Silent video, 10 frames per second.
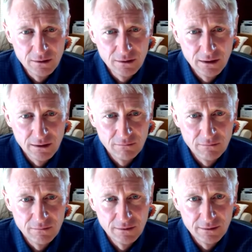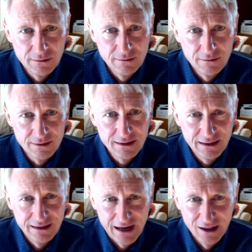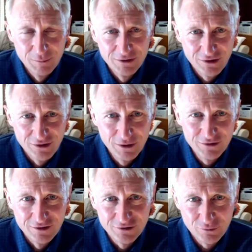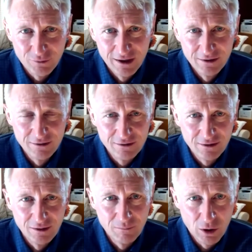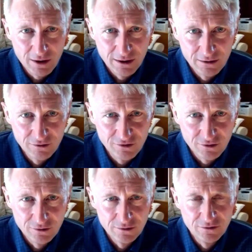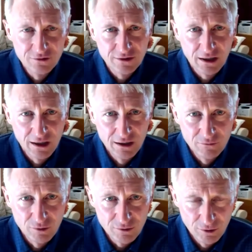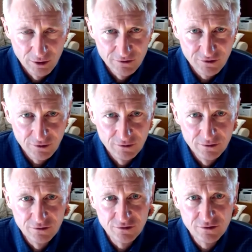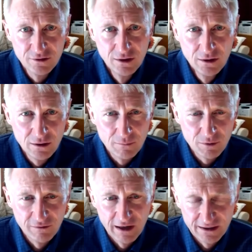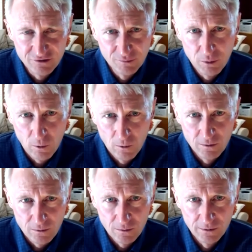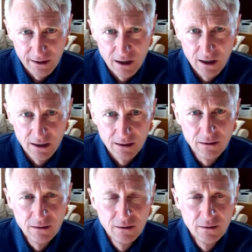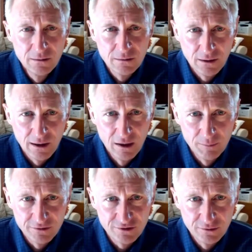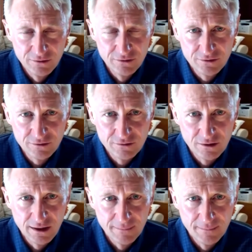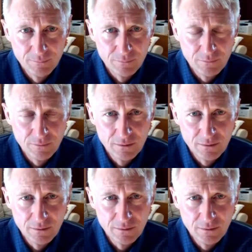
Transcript: you know the, the key elements of the business around you know marketing to students and recruiting students providing support early on you know helping students um,